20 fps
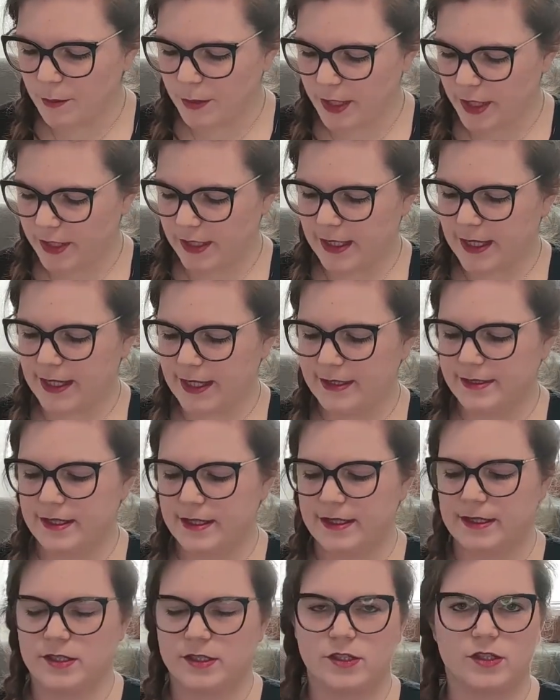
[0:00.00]
But like I
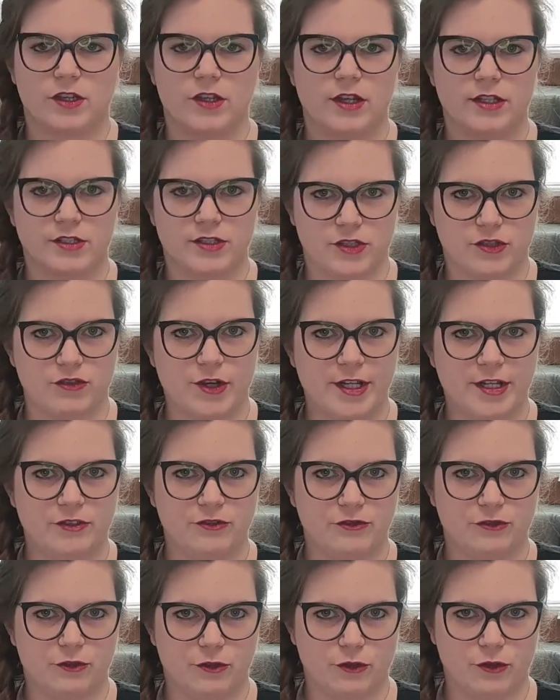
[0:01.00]
said, it's great
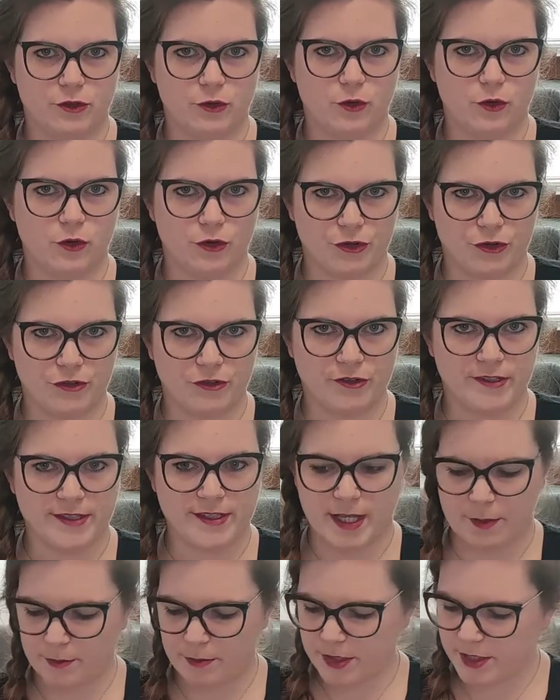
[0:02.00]
for ordering
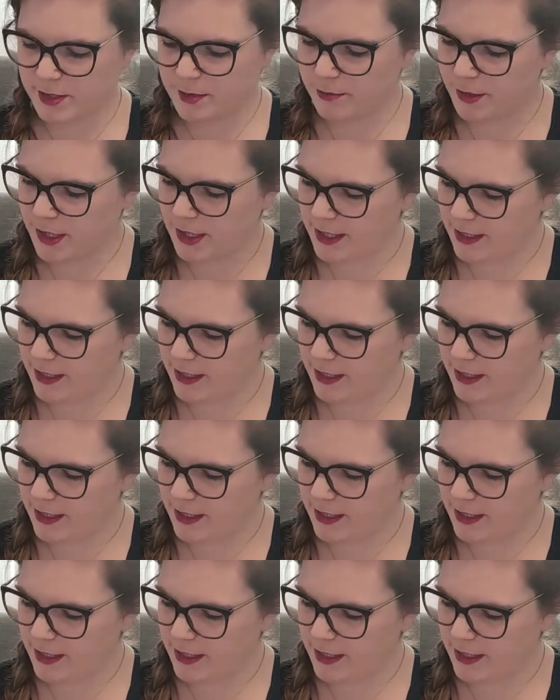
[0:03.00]
samples